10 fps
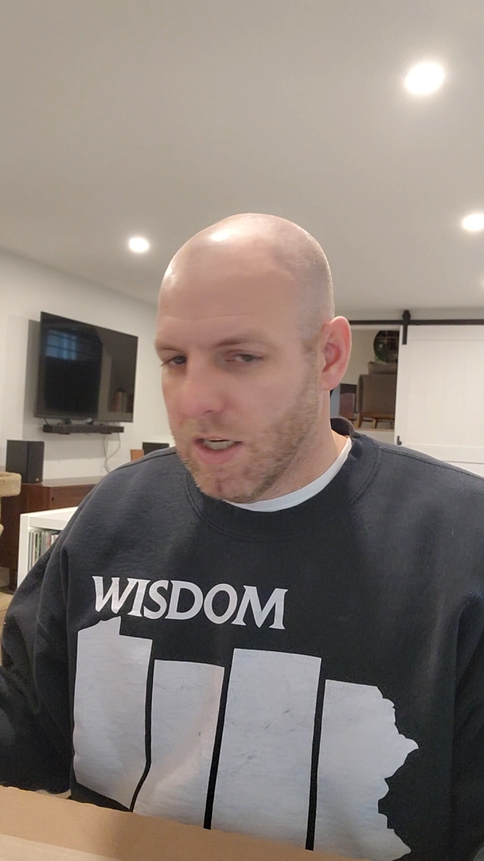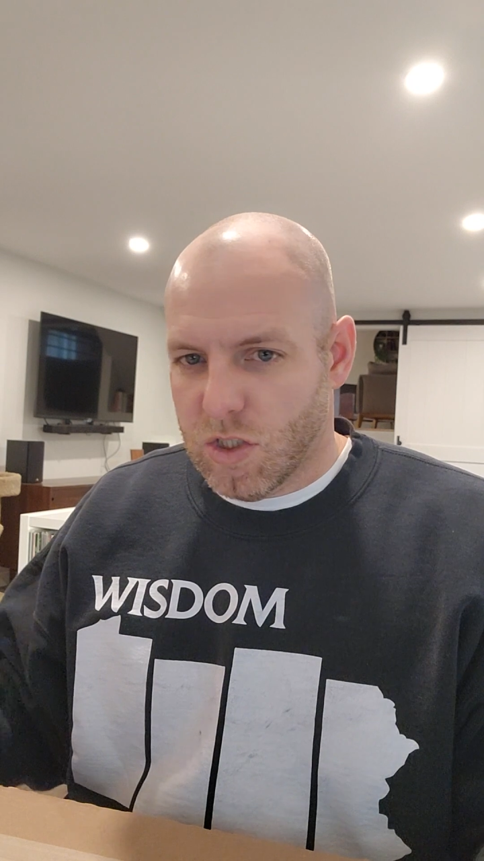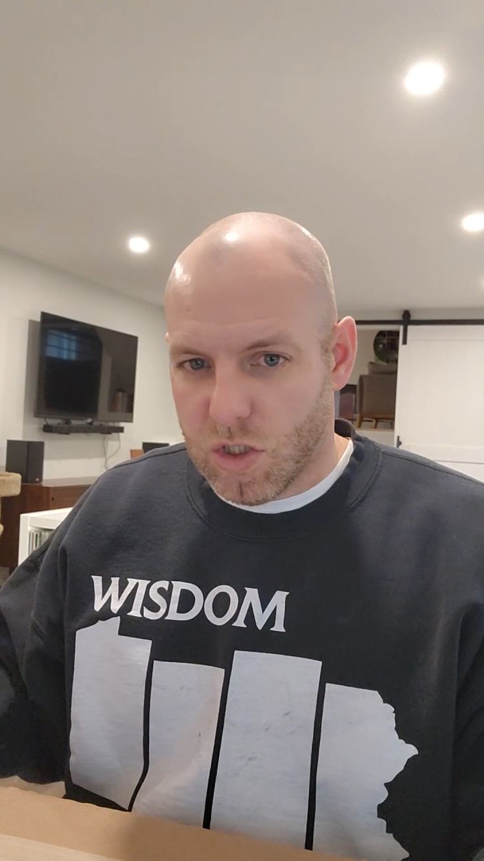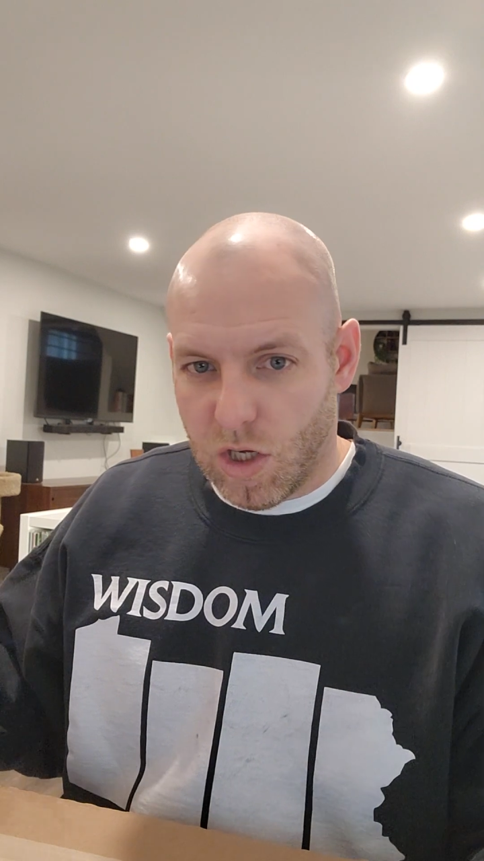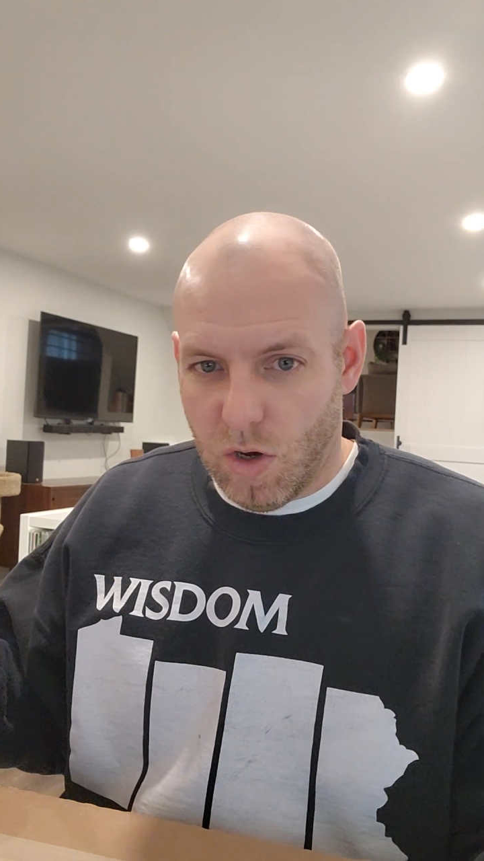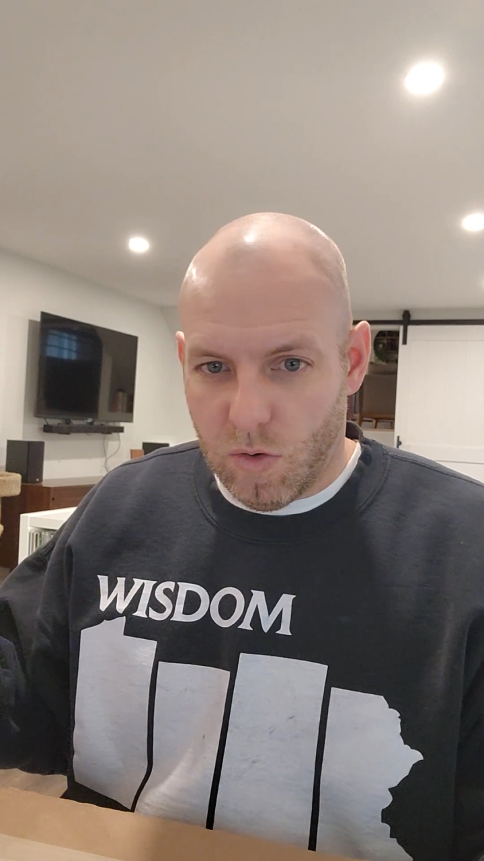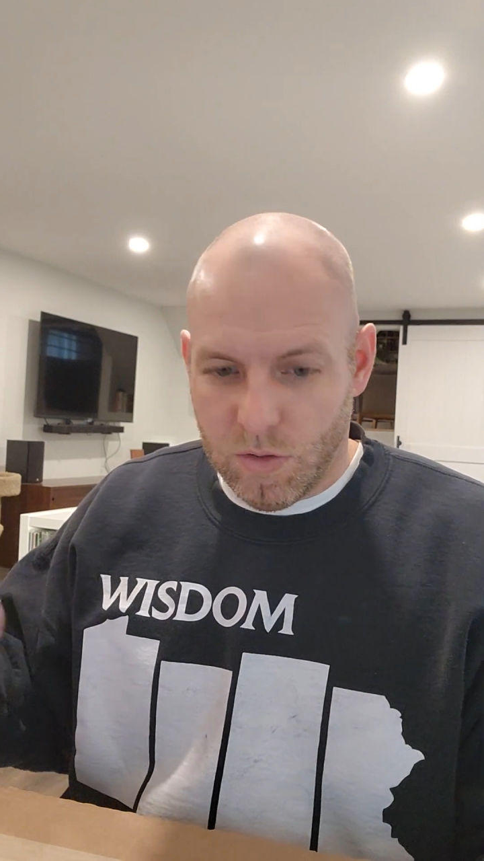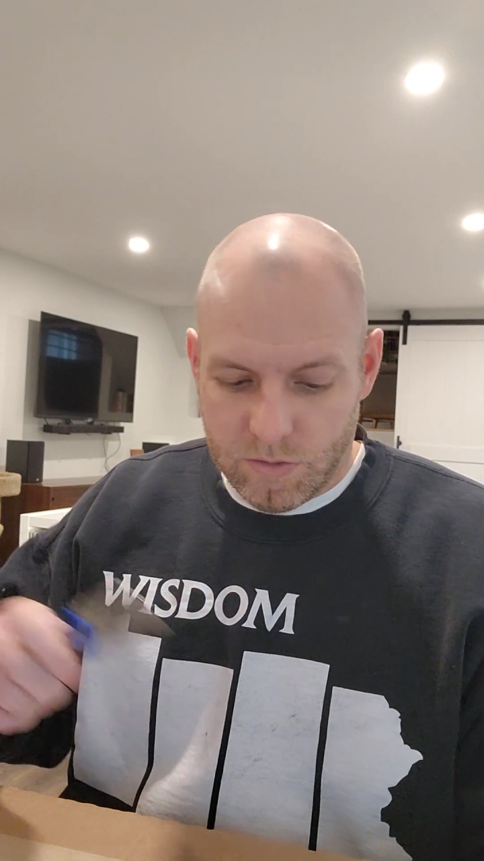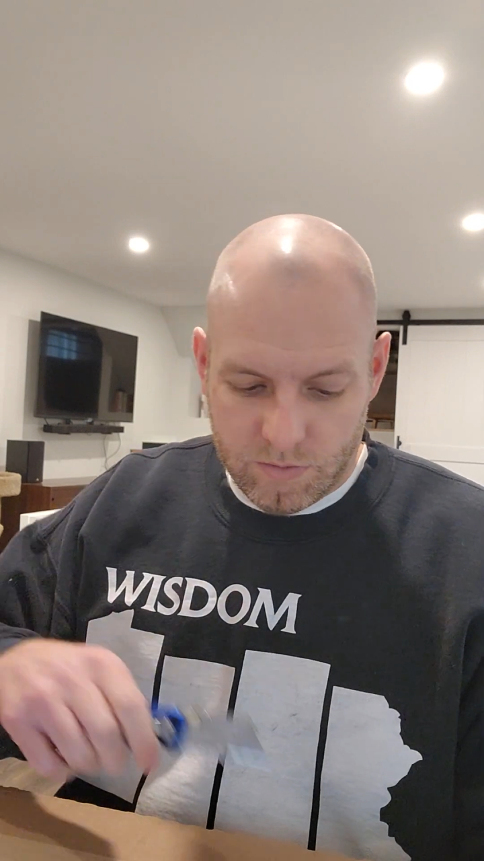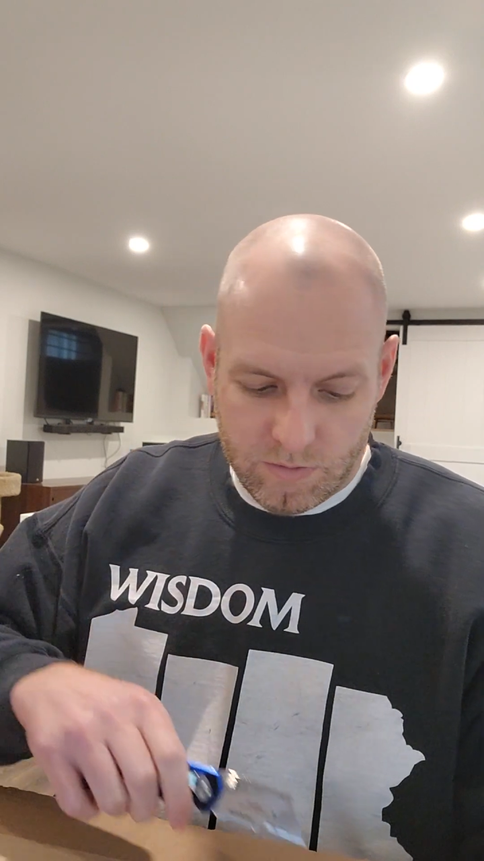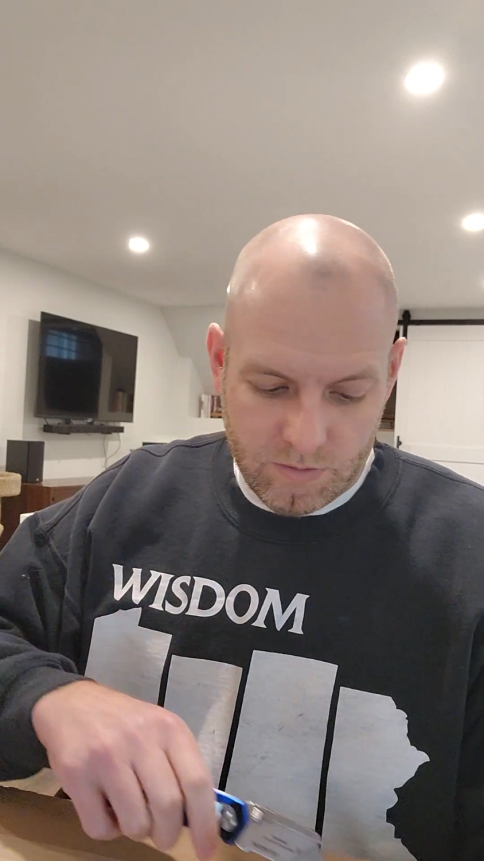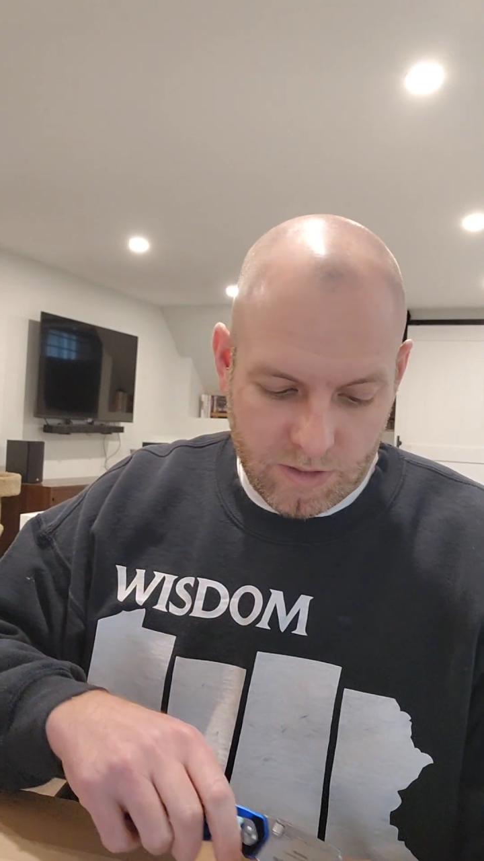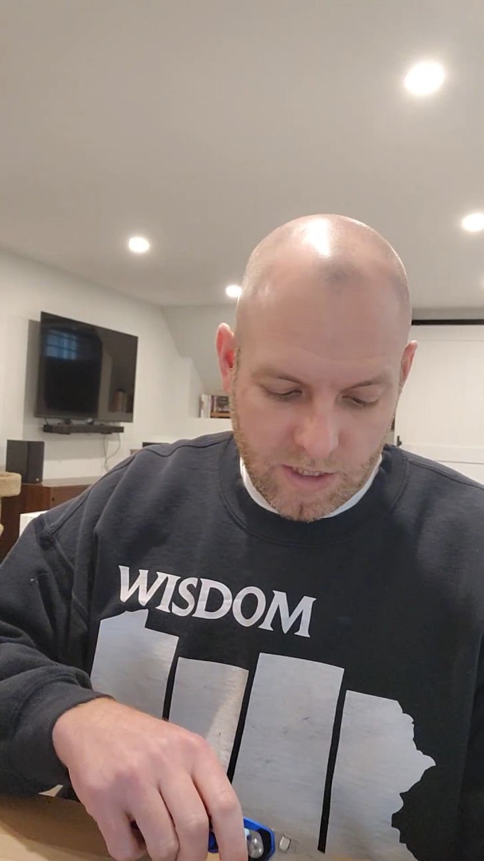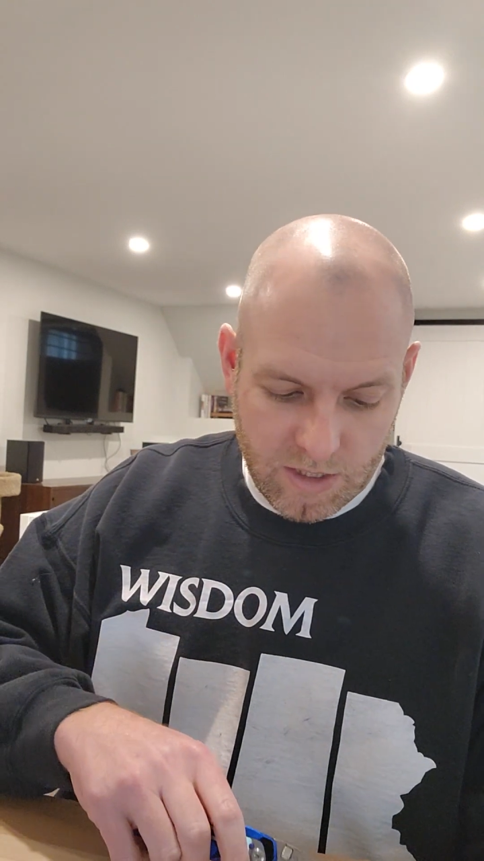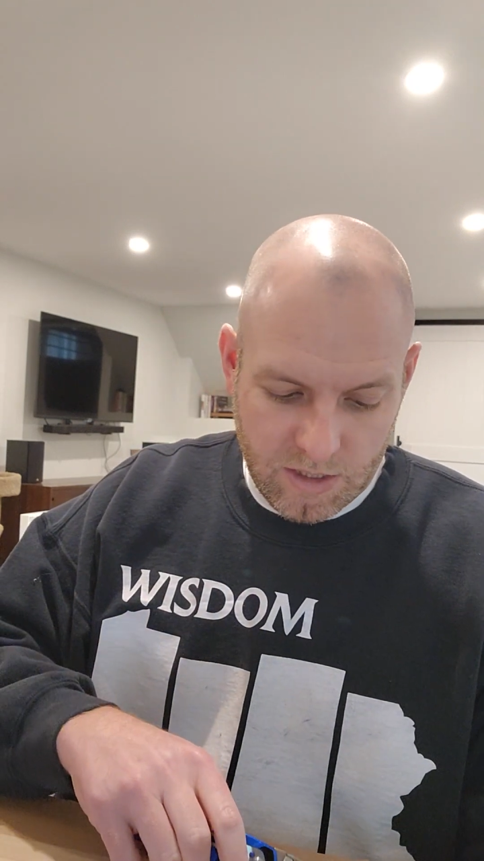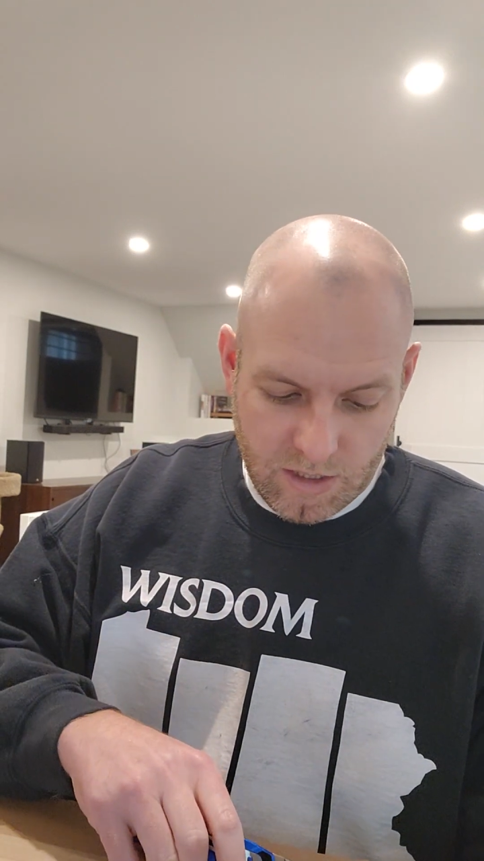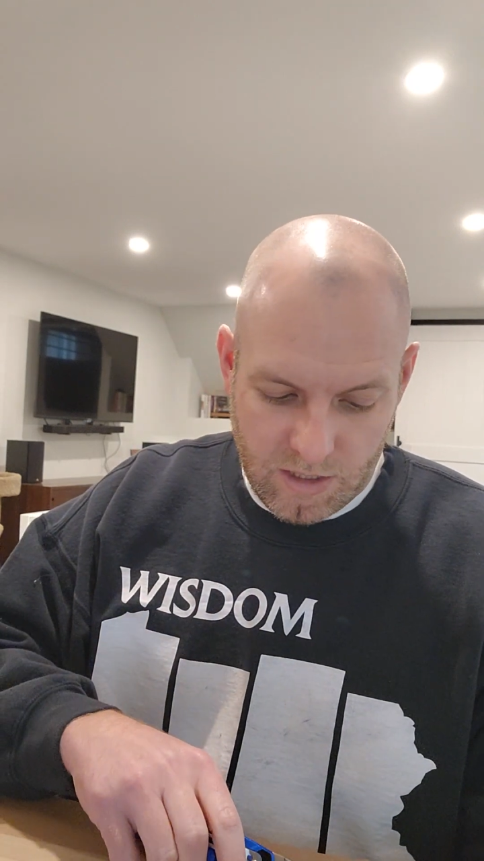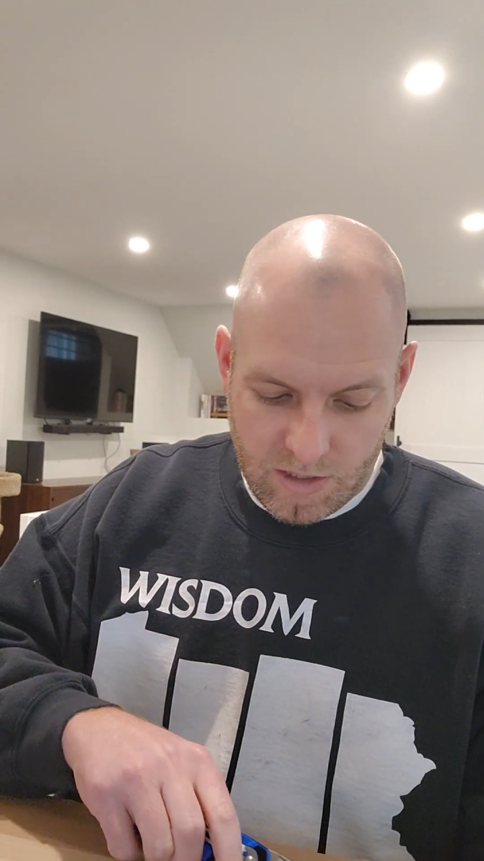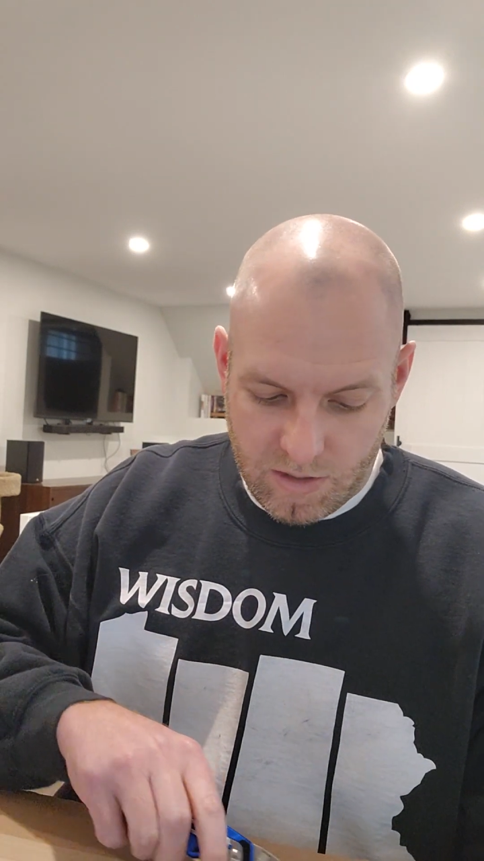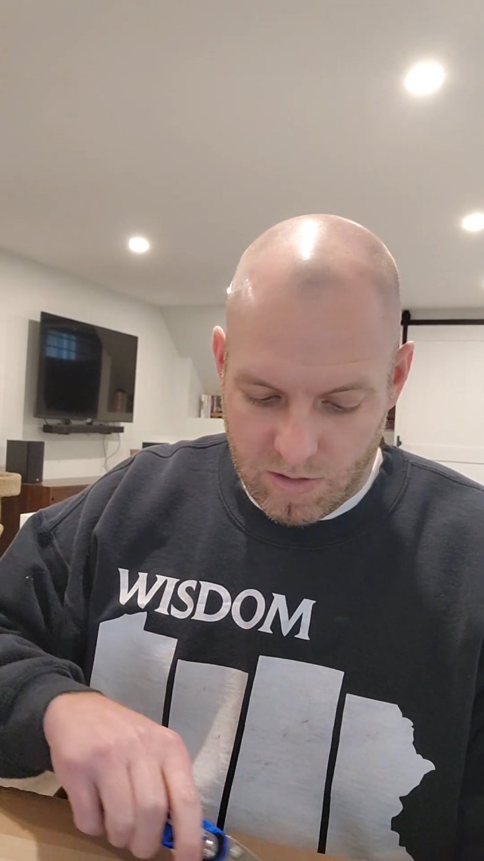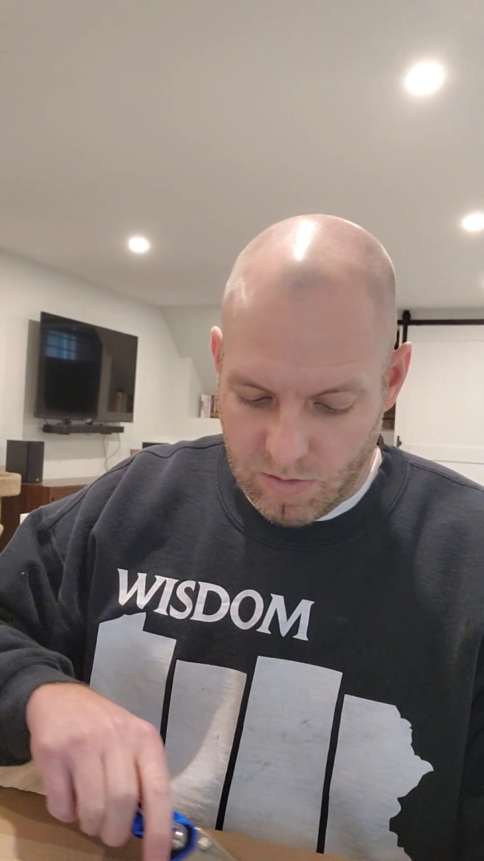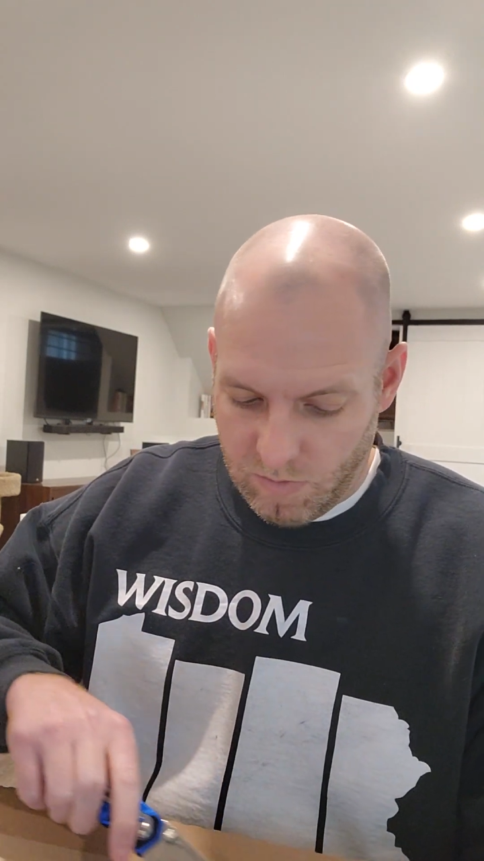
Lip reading: So let's see